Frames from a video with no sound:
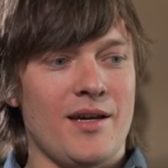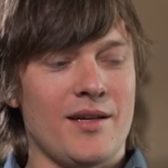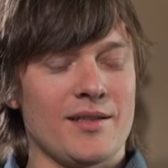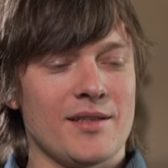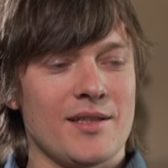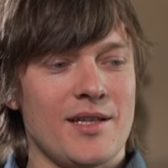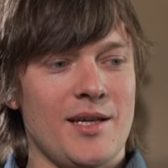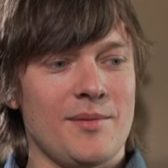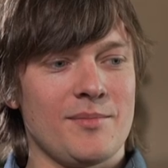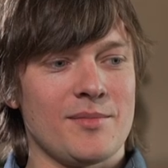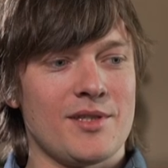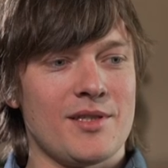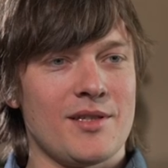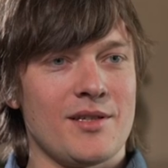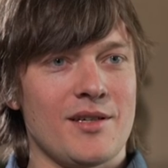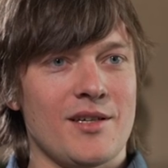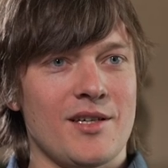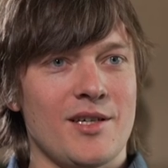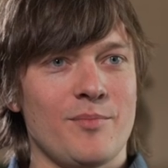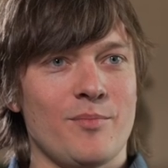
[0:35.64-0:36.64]
named
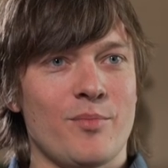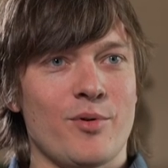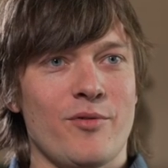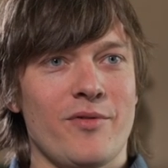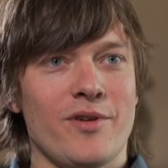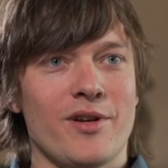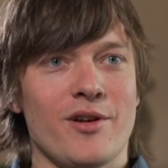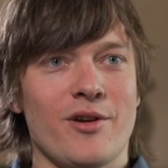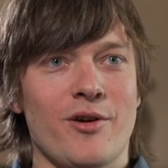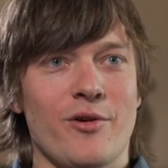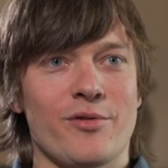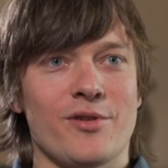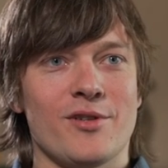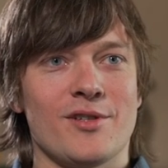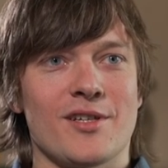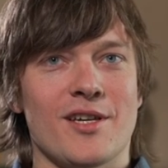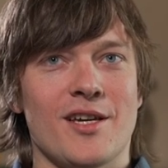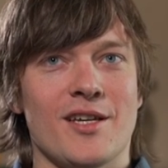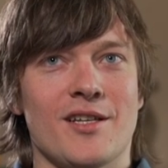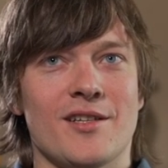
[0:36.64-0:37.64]
Improving
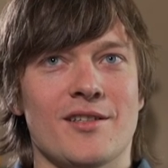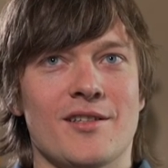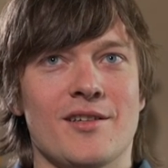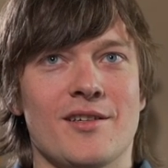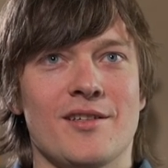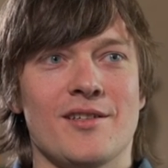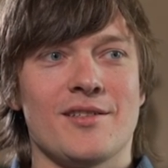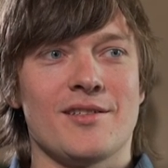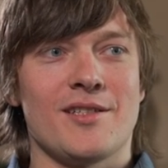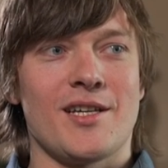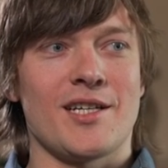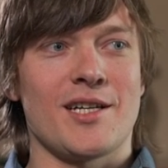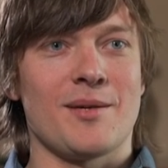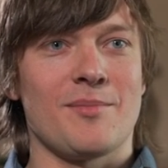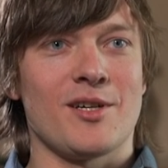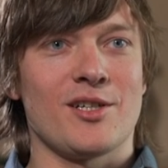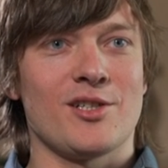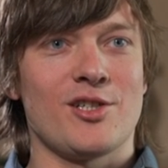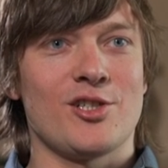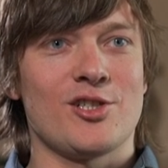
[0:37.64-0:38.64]
Authenticated
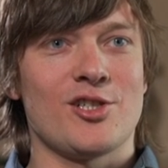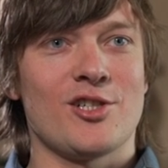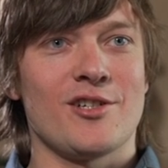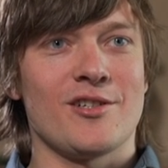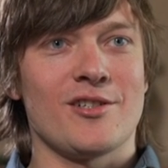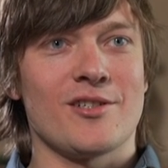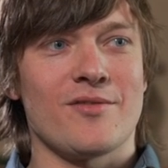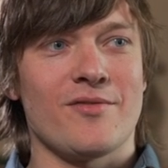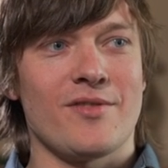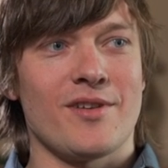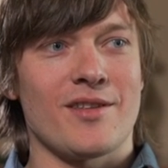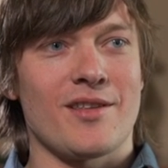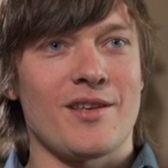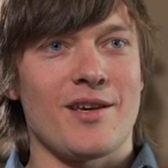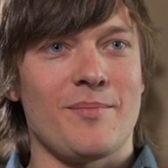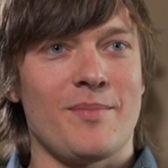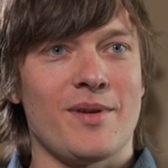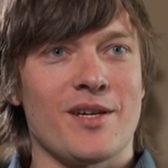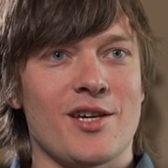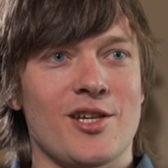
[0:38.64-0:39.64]
dynamic dictionaries with
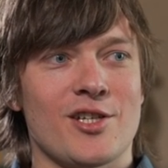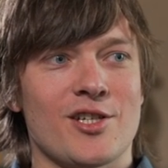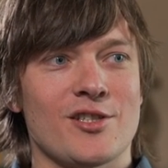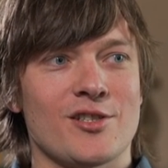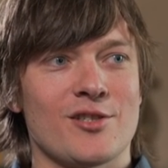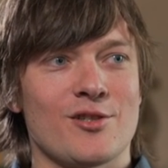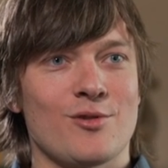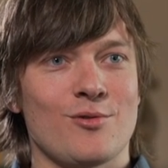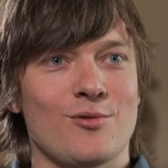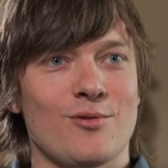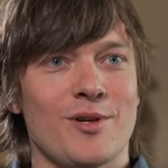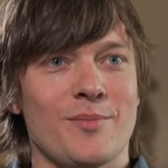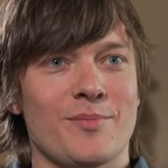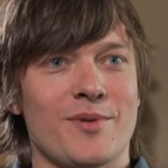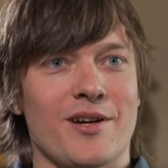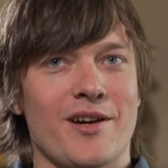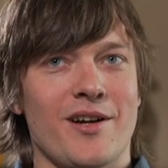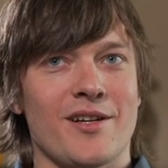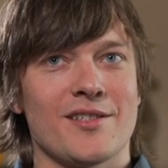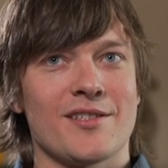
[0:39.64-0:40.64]
applications to
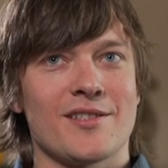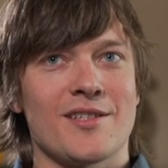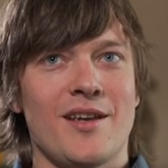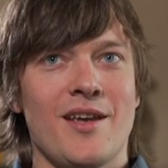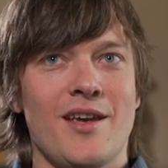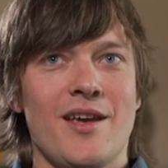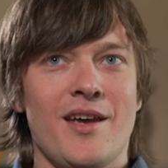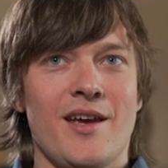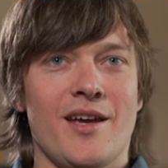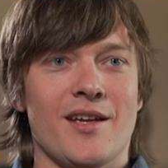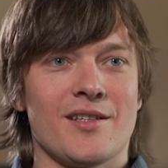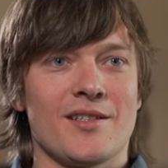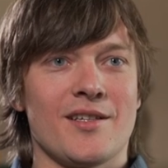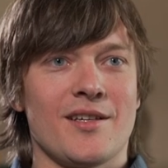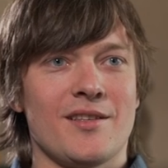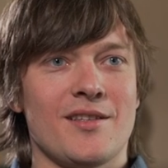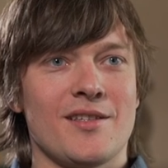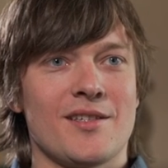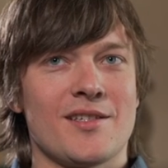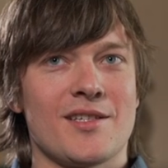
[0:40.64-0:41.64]
cryptocurrencies. And
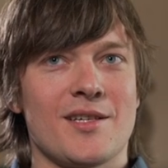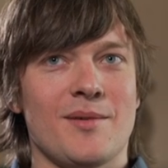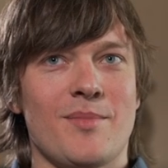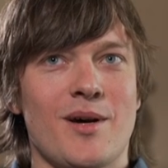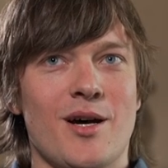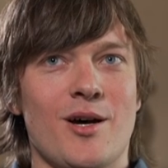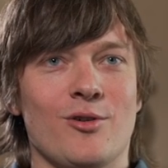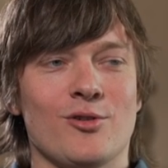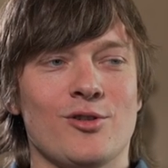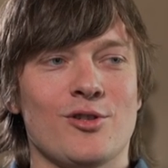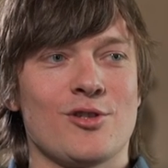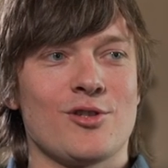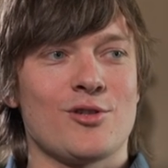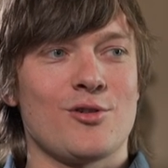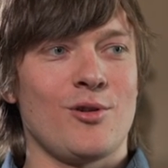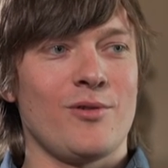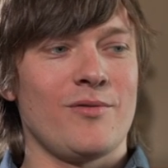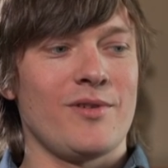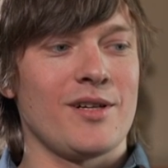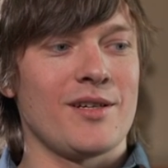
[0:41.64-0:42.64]
uh, this is about
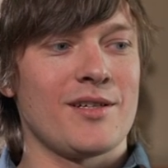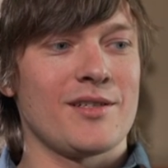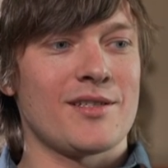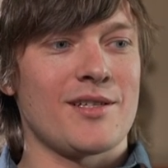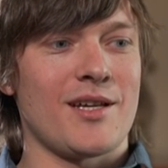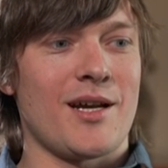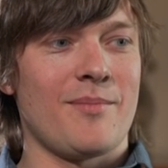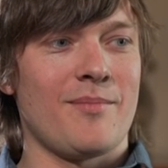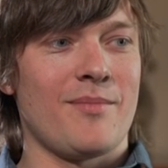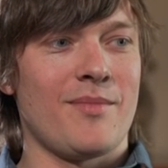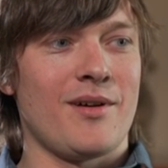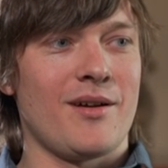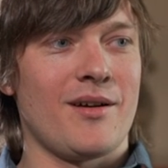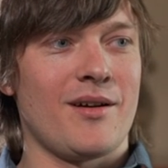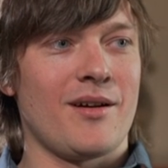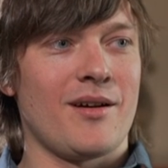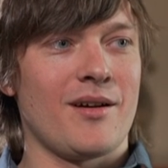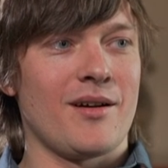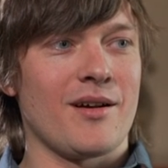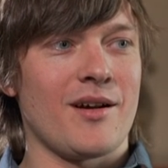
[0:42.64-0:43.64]
solving some
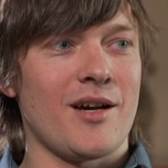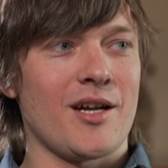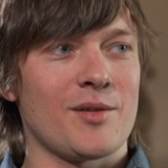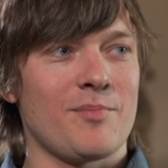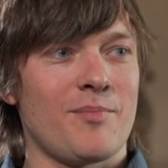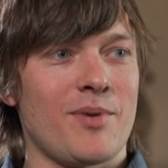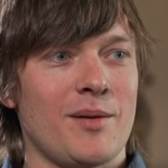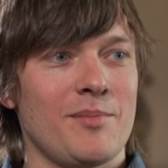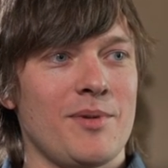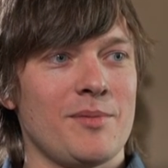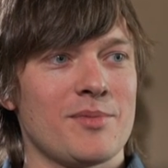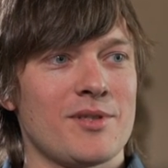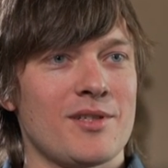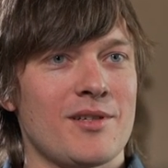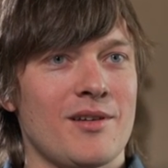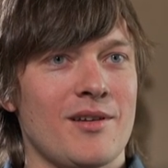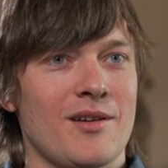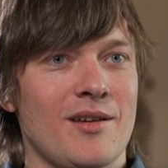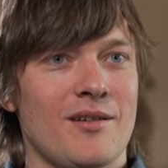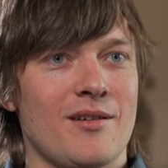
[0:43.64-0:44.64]
uh, hard
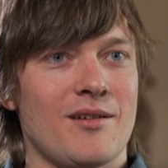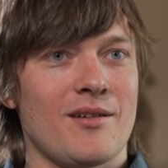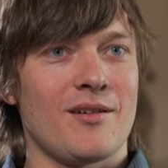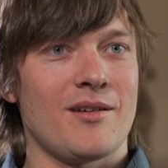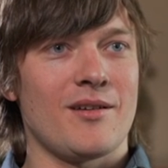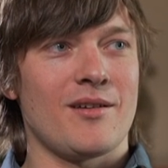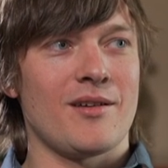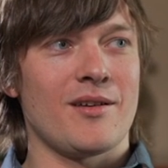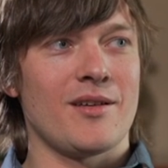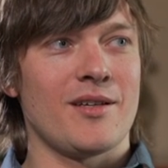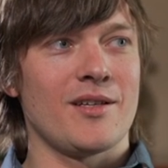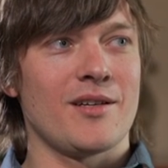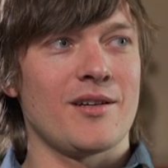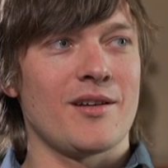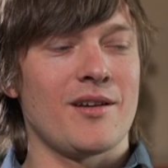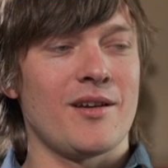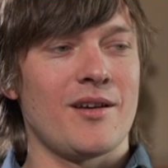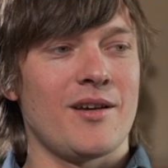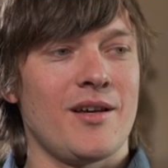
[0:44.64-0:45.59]
problems uh, in